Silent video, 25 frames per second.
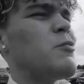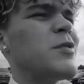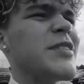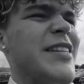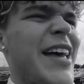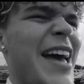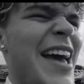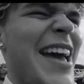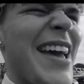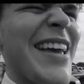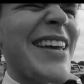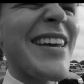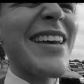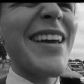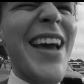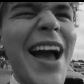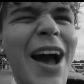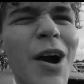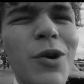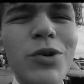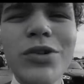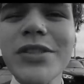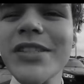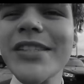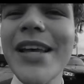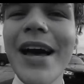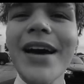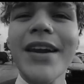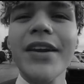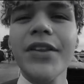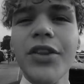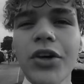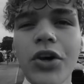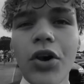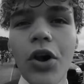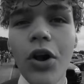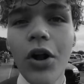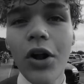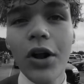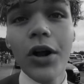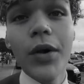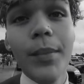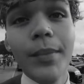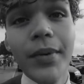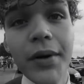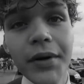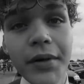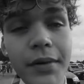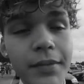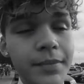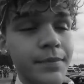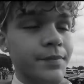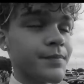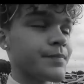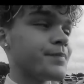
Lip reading: was hanging outside of the car, bro.